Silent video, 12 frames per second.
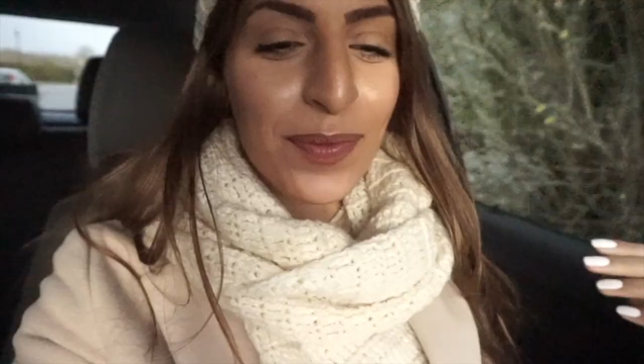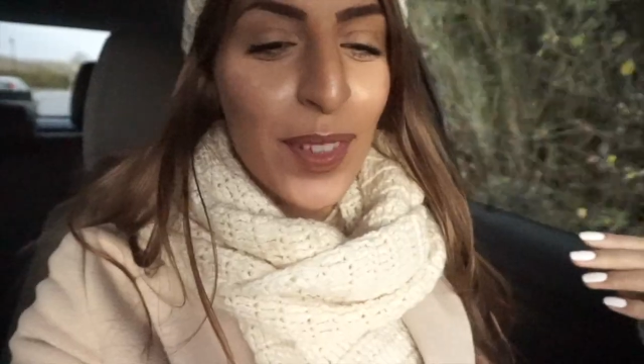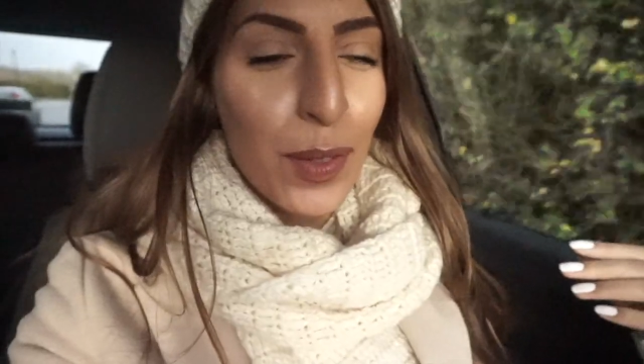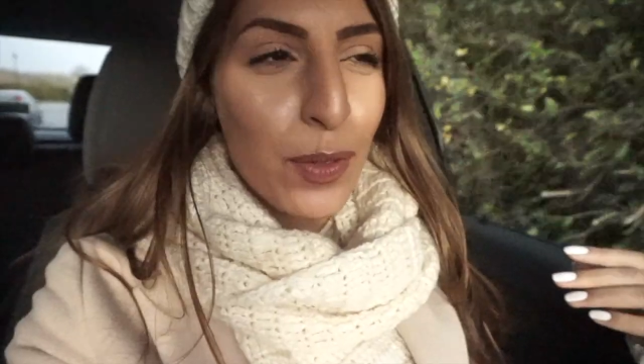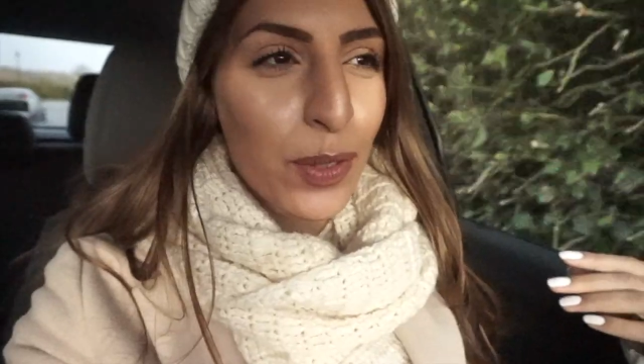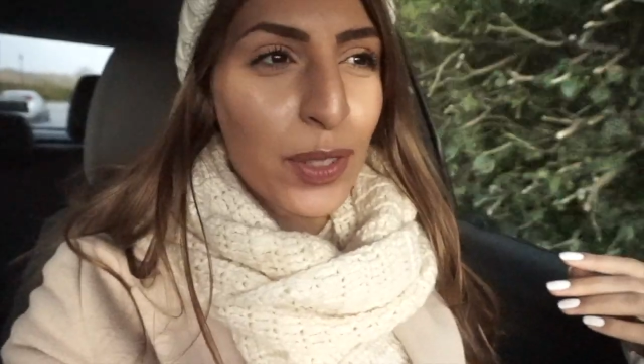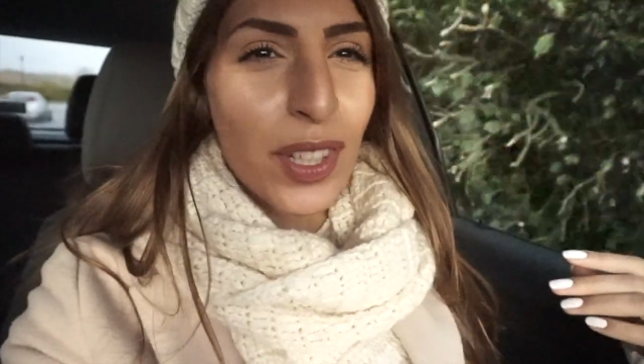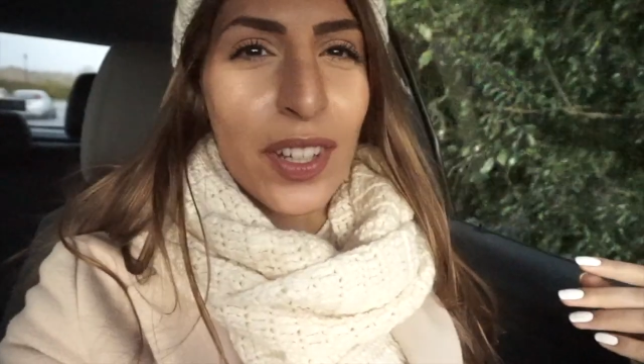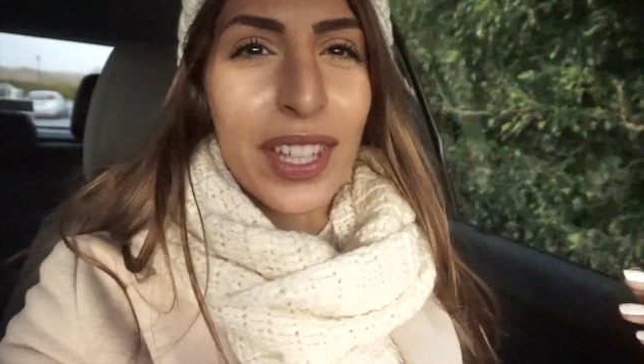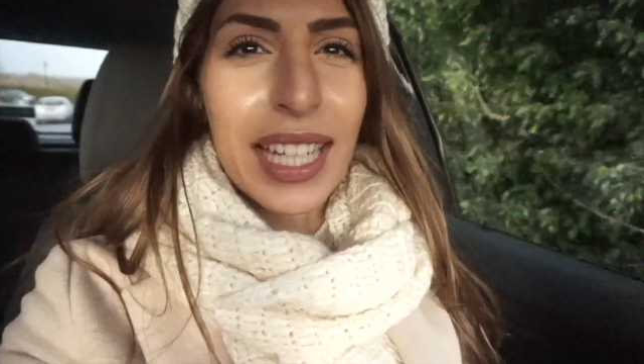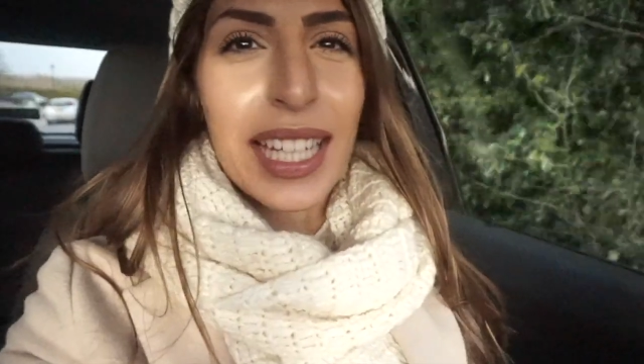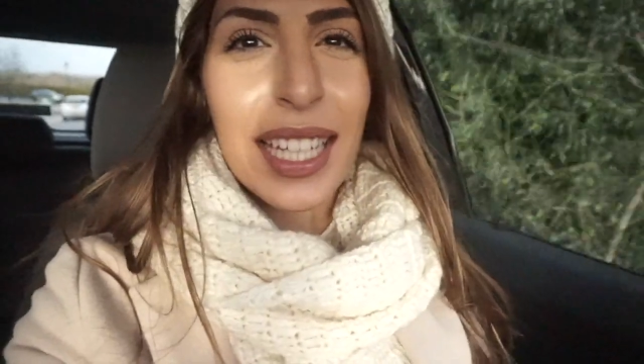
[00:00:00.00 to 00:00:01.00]
We've also
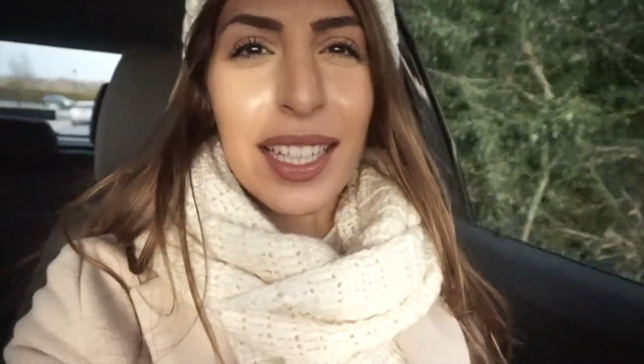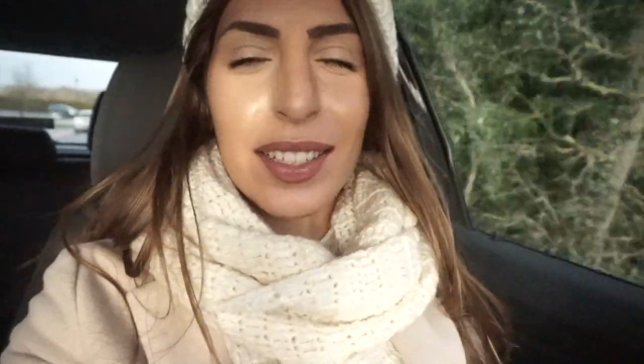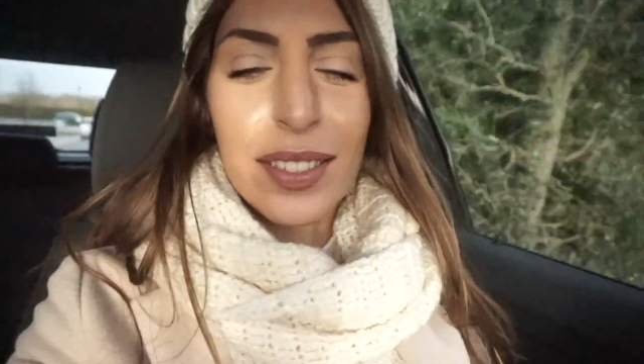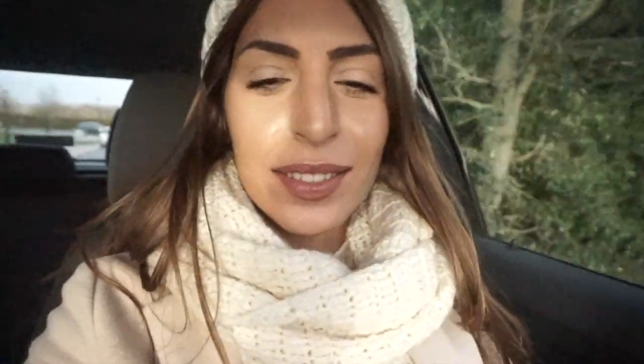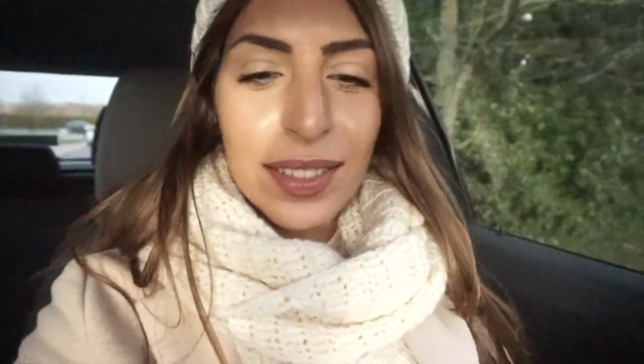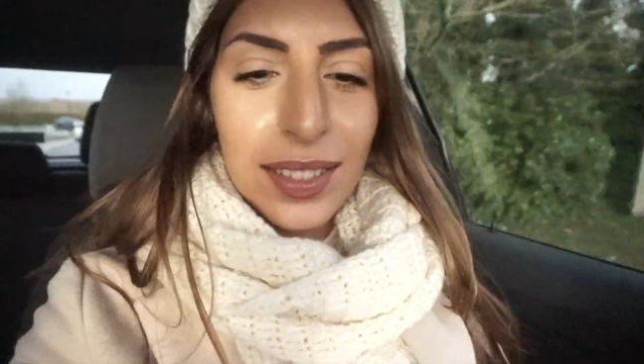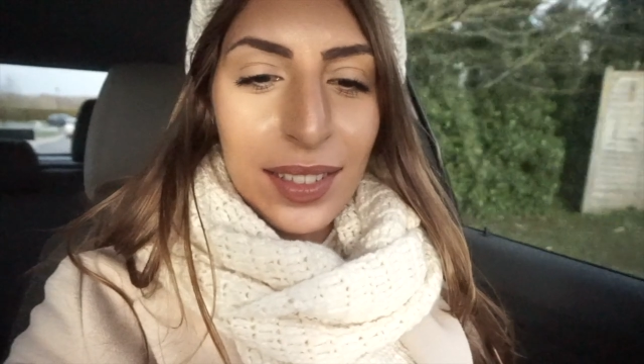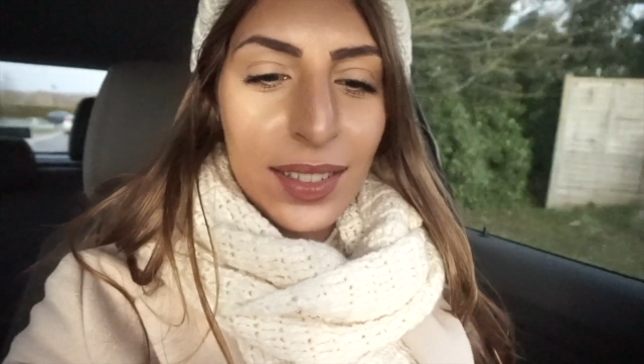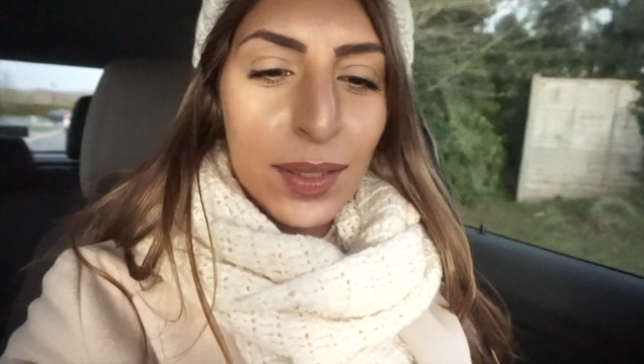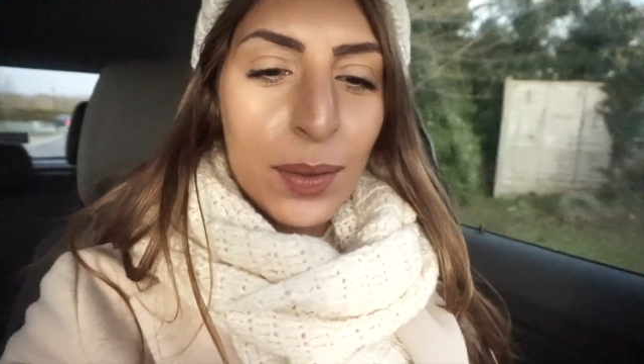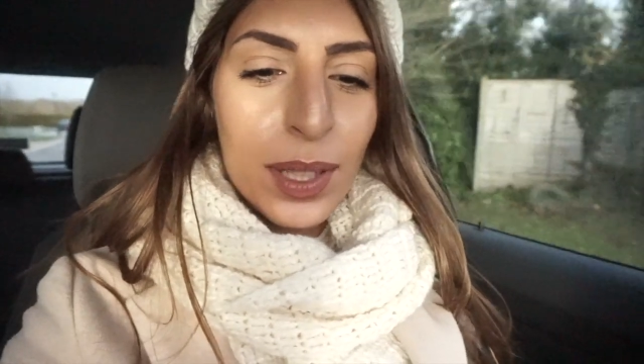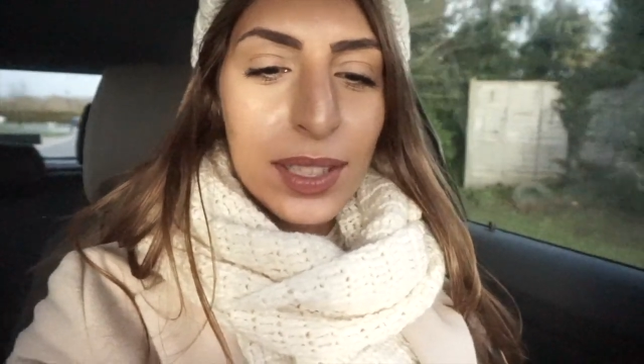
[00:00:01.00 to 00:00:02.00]
got the heating on. I
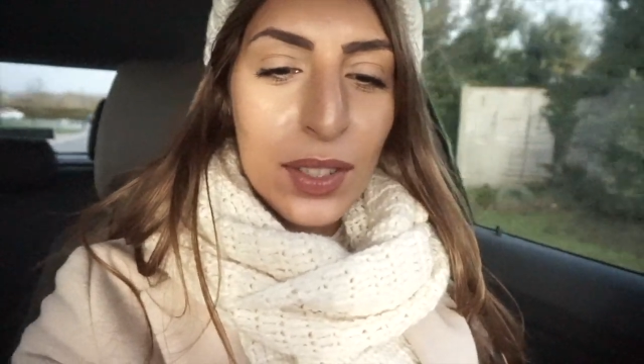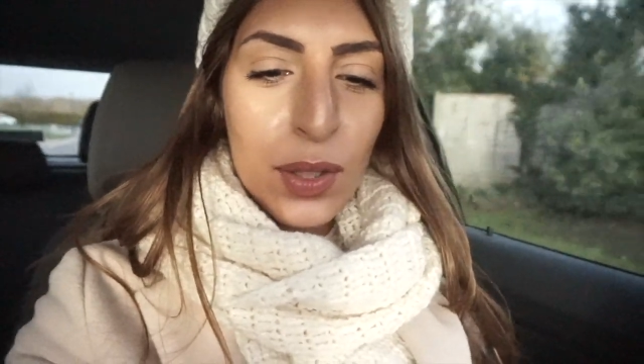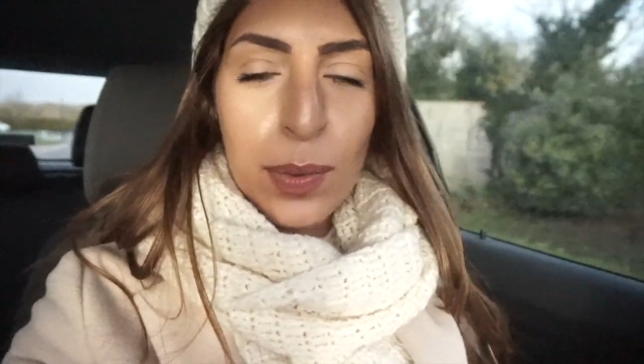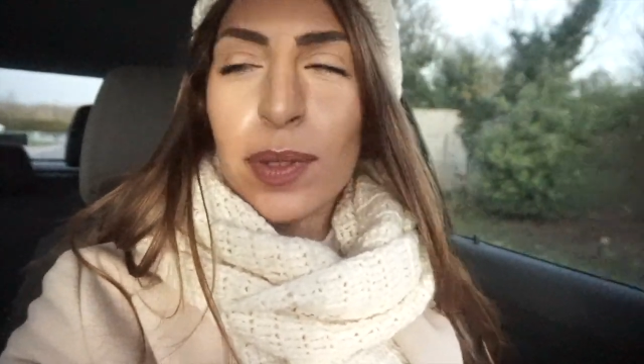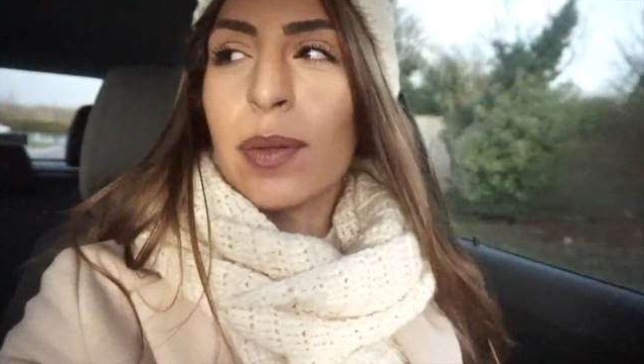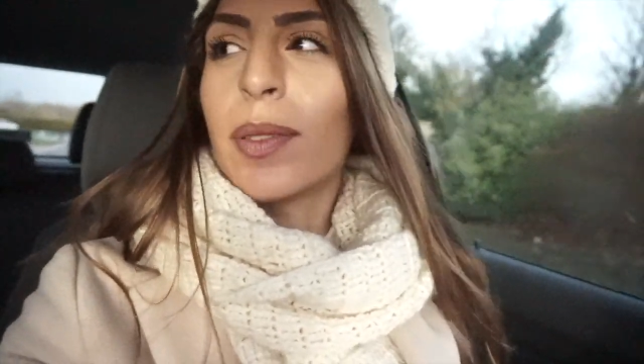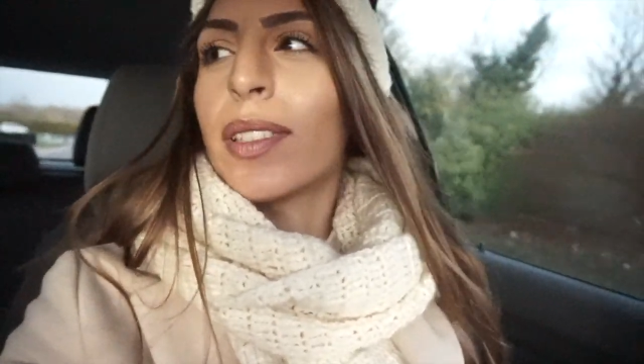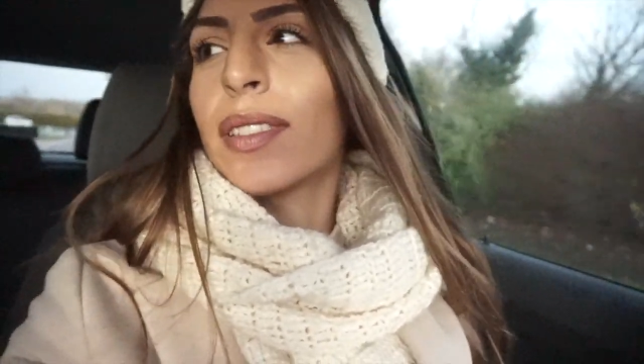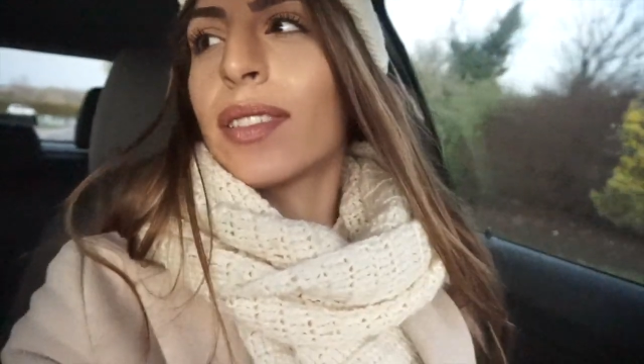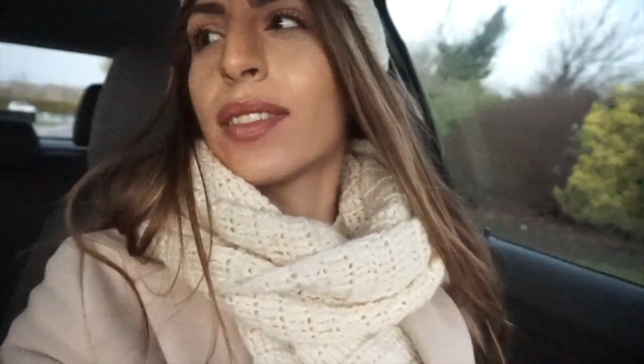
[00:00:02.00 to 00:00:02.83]
don't know why. Did you put them on?